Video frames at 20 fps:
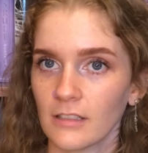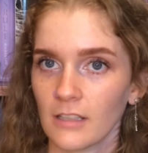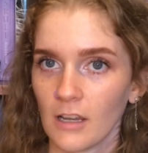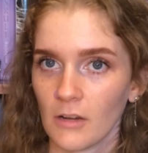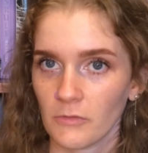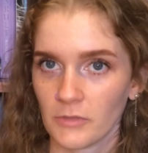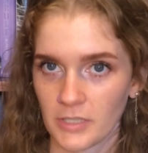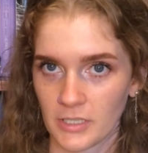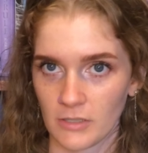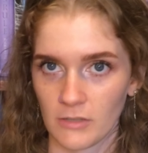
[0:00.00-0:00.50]

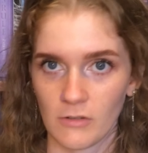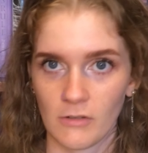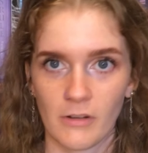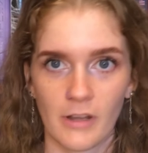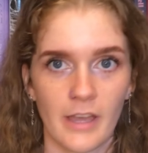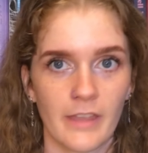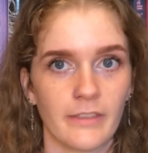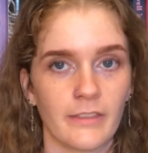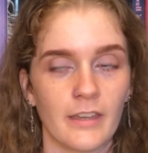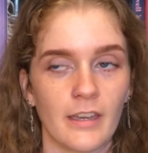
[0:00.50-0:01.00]
original
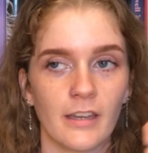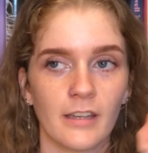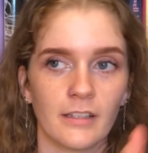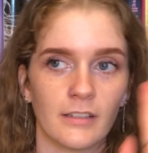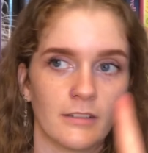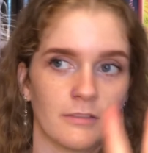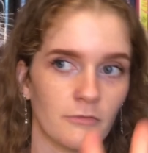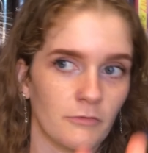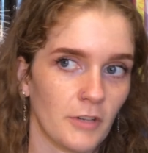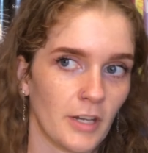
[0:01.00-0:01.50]
and then
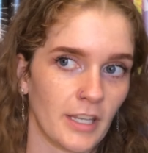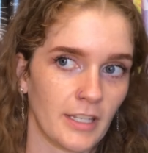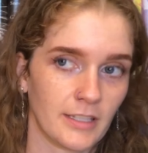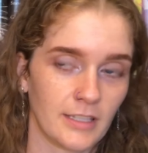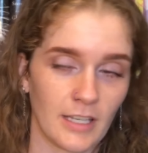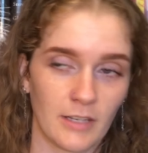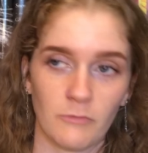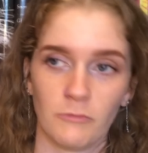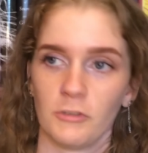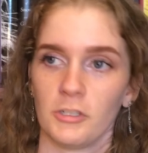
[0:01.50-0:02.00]

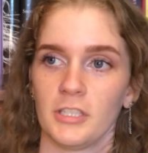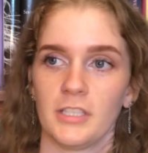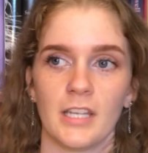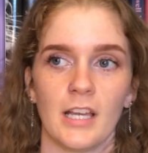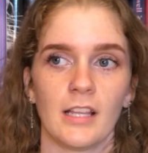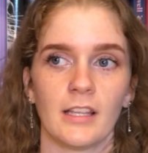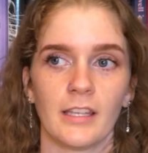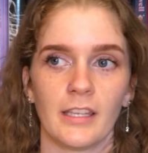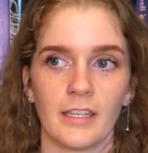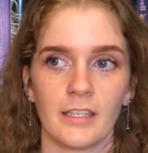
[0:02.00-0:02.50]
Frankenstein
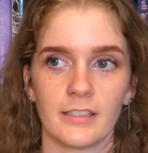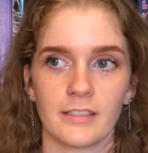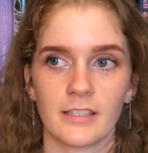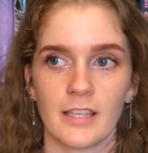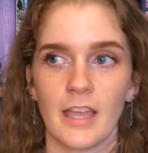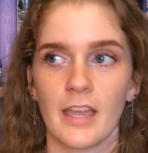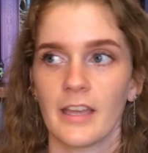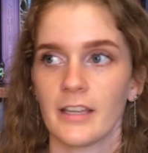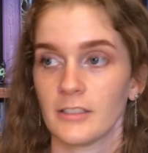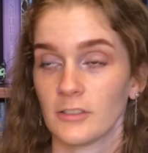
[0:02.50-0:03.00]
retellings
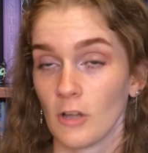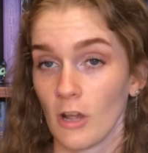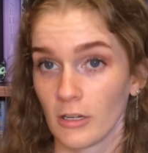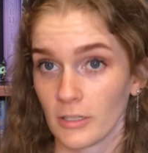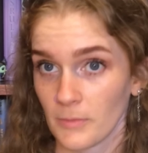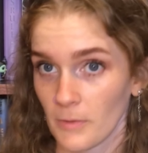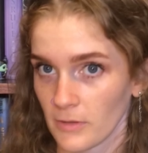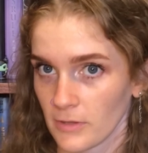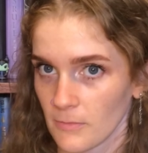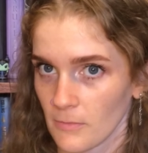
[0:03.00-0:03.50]
and talked
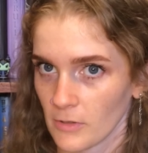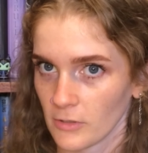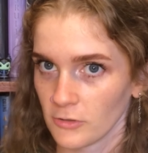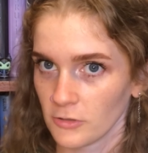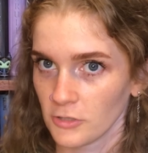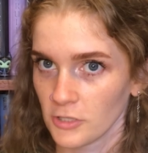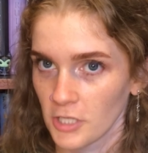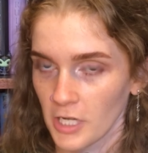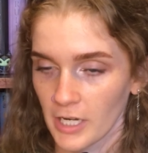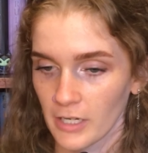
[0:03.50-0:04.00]
about them on her
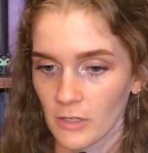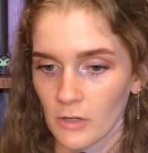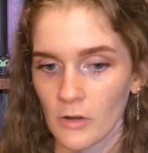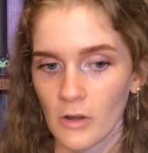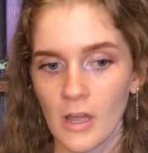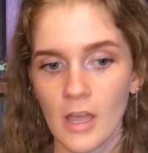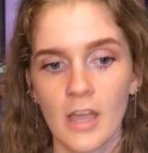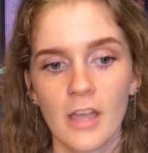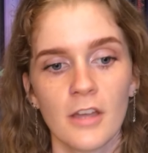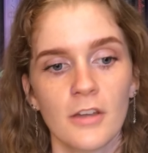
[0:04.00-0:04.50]
channel.
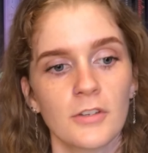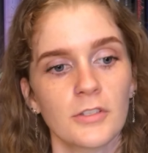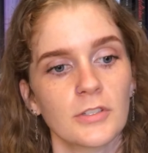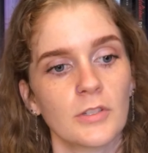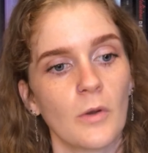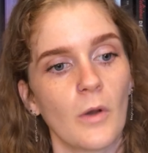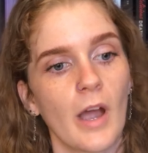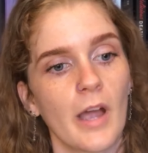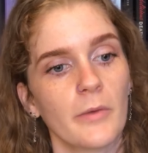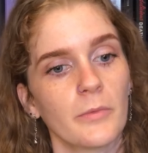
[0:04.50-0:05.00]

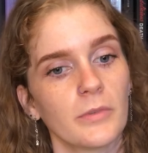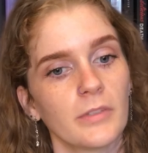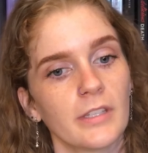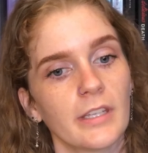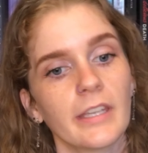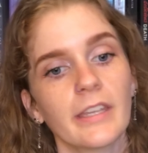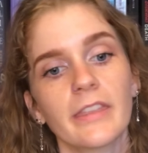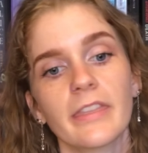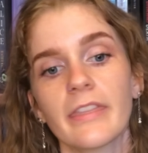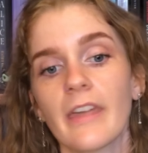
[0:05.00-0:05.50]
So I will
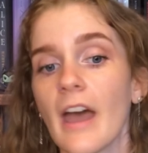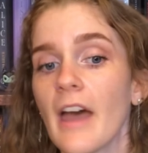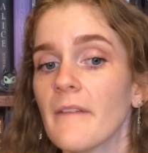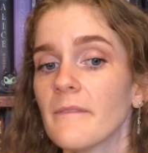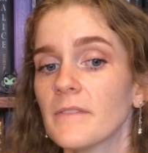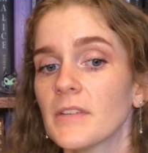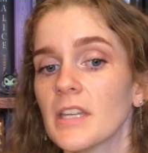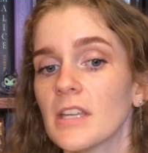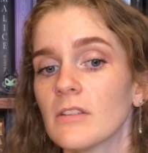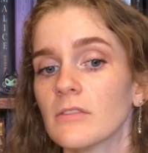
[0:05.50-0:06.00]
link that
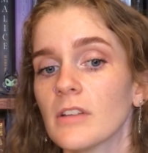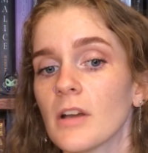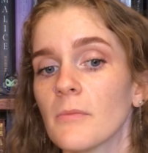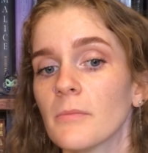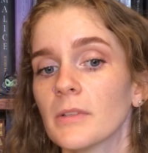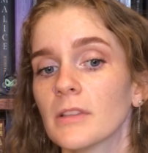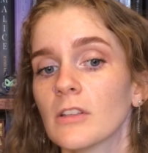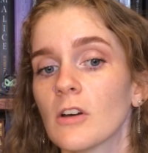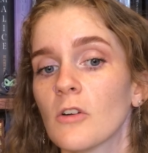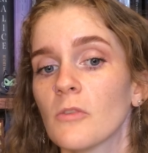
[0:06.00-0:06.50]
video down
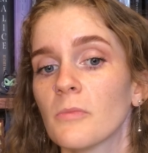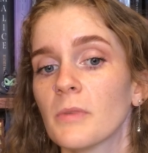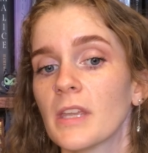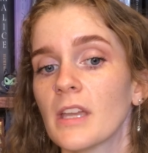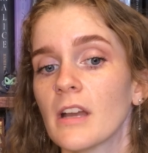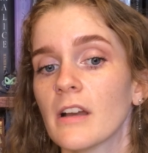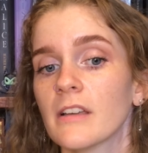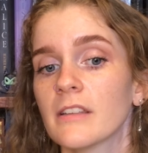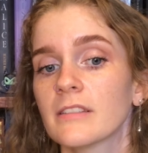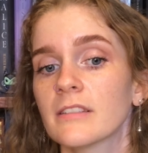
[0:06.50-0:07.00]
below
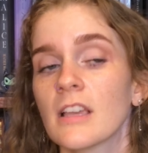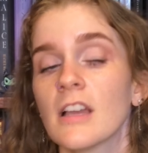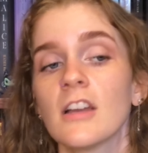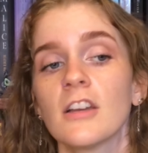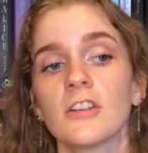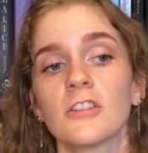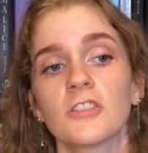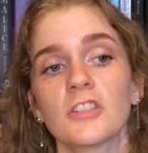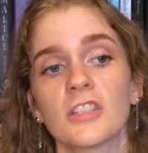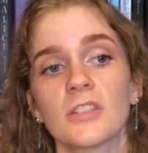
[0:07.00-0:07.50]
because
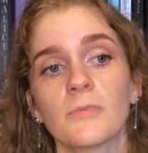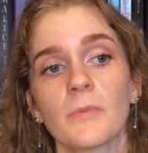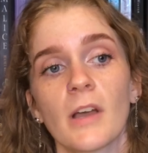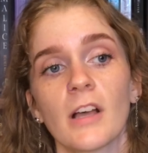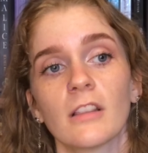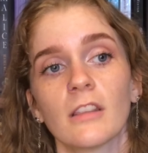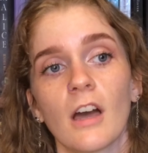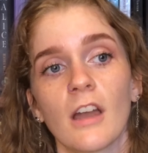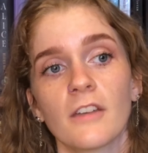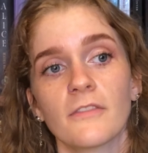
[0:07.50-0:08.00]
she spent a
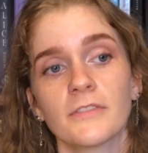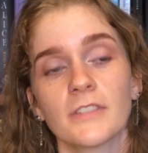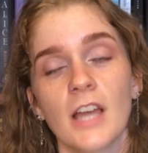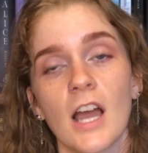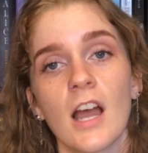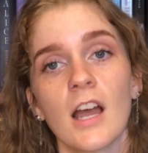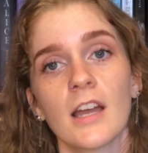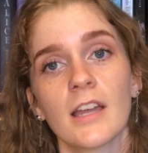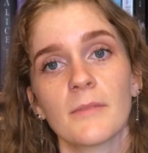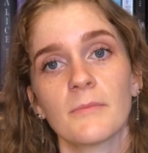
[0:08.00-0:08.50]
lot of
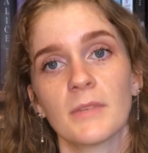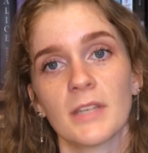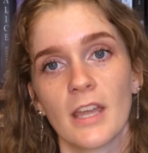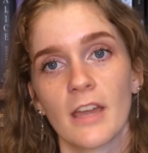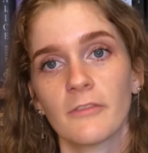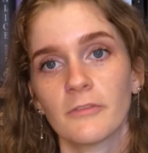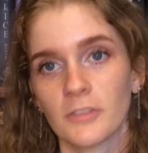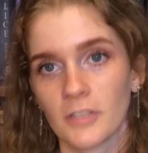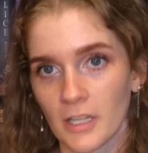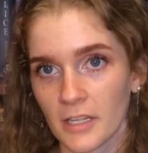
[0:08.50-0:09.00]
time and
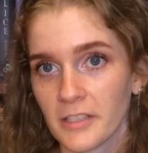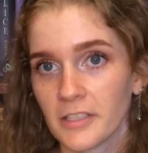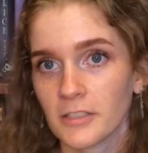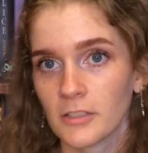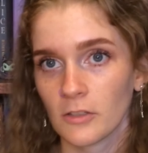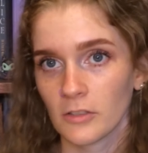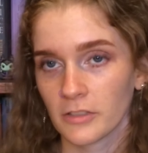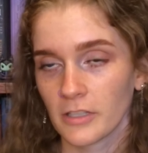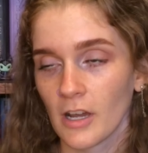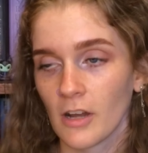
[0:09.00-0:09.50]
effort and it
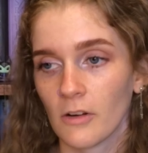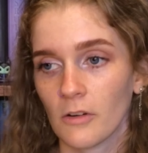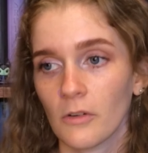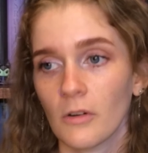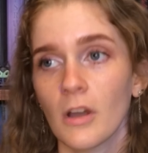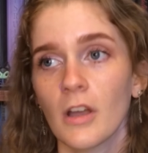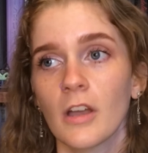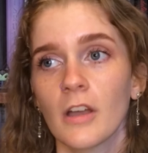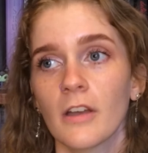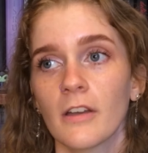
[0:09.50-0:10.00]
turned out
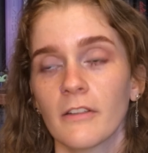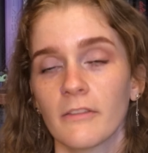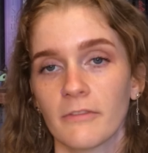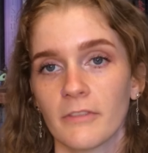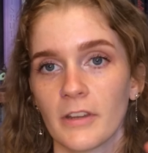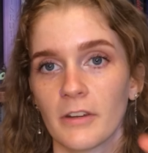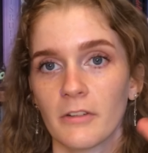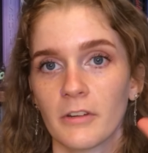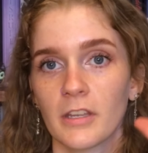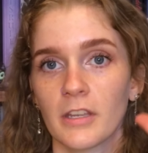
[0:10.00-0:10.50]

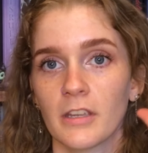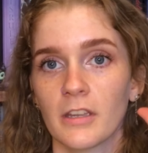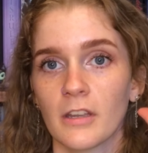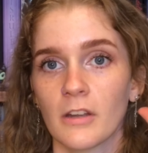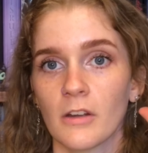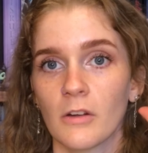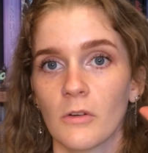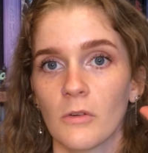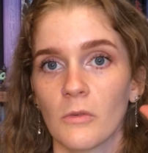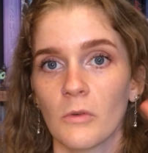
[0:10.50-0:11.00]
very
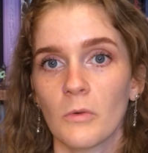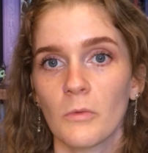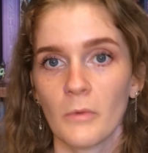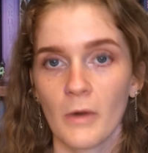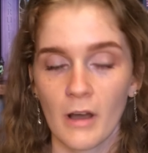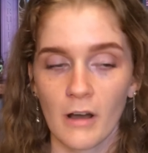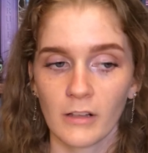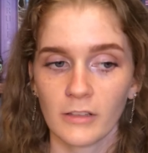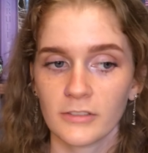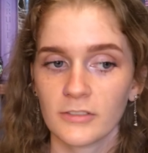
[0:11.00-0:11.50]

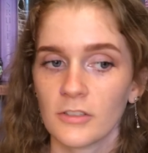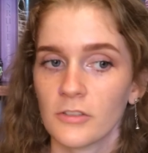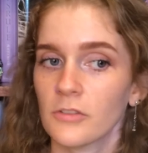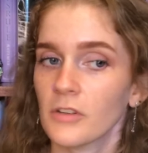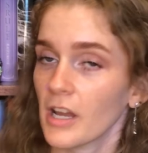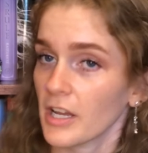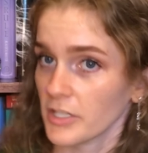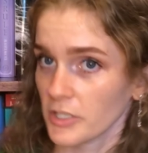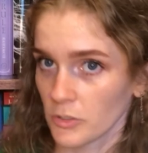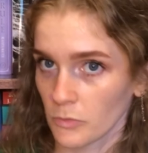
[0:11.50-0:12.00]
well. So you
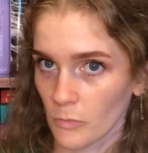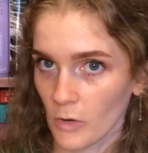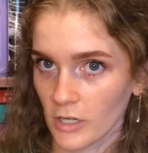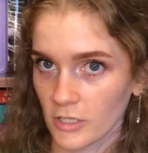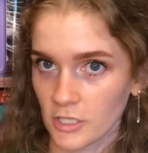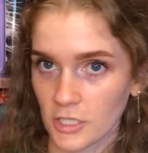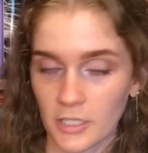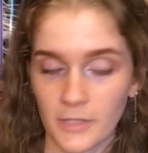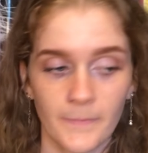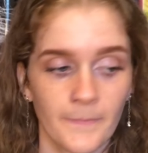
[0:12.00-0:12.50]
guys should
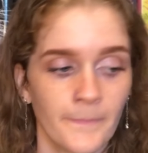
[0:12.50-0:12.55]
watch it.